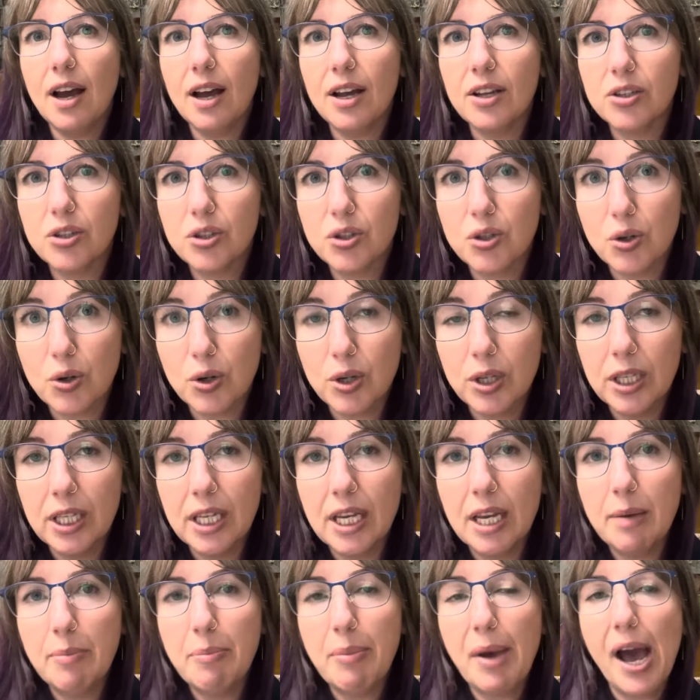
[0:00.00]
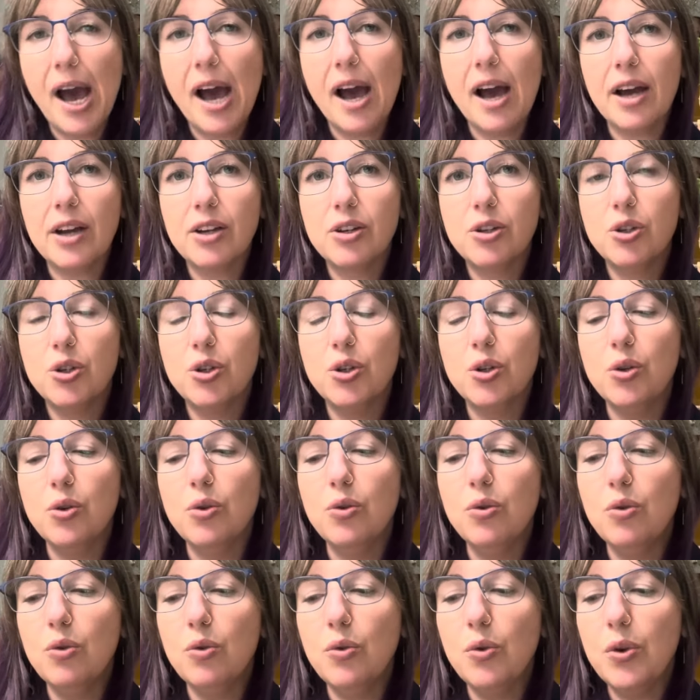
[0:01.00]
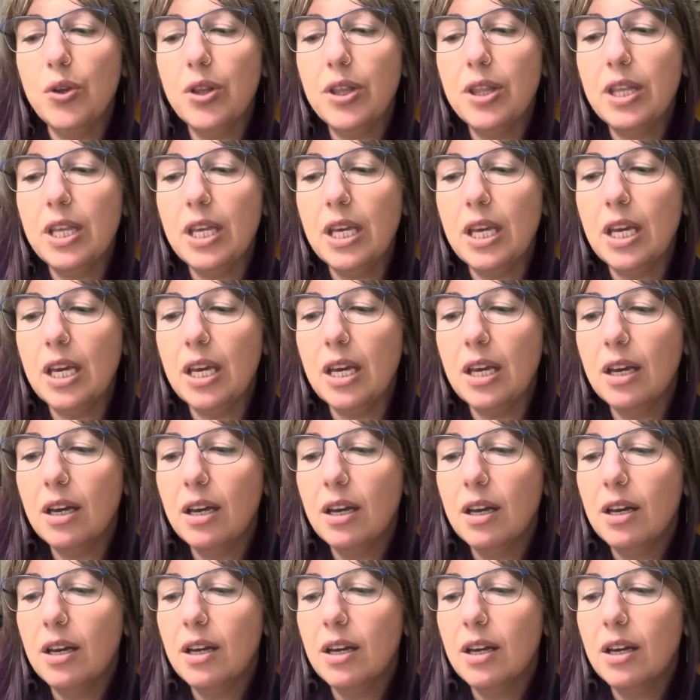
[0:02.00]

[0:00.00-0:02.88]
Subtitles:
circling back to the